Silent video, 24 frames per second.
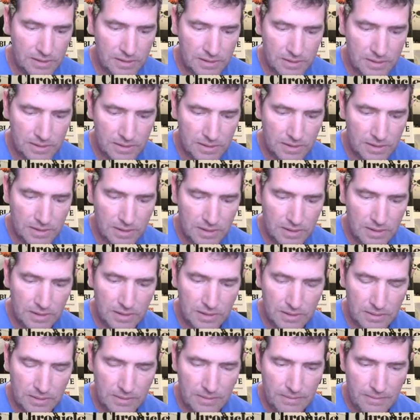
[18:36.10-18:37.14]

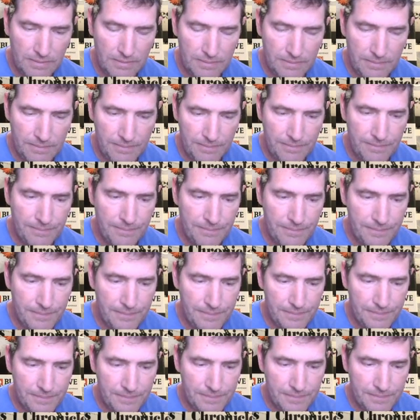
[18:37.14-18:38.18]

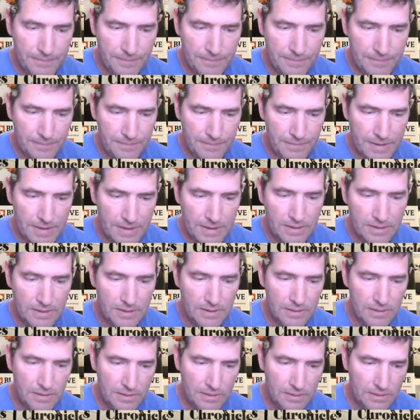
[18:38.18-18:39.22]

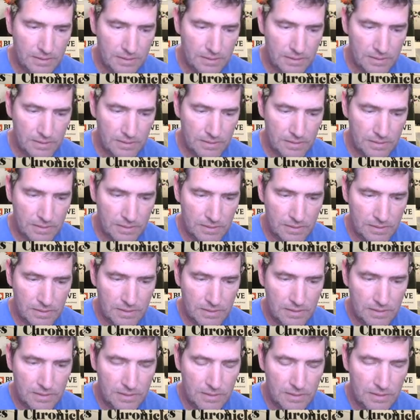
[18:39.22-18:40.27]

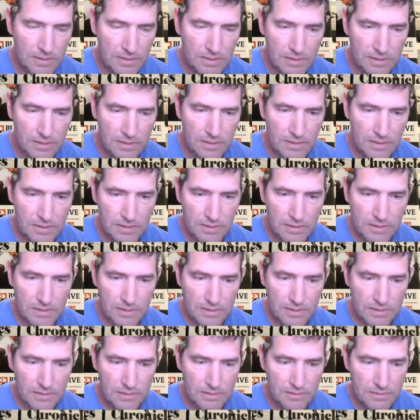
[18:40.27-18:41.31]

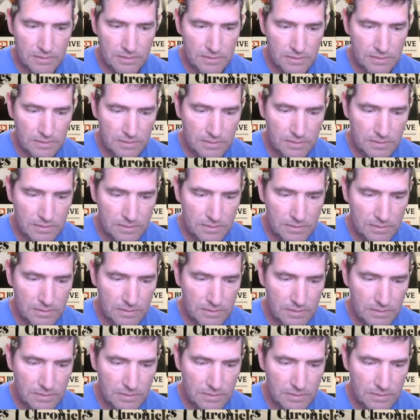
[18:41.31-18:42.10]
(no one is talking)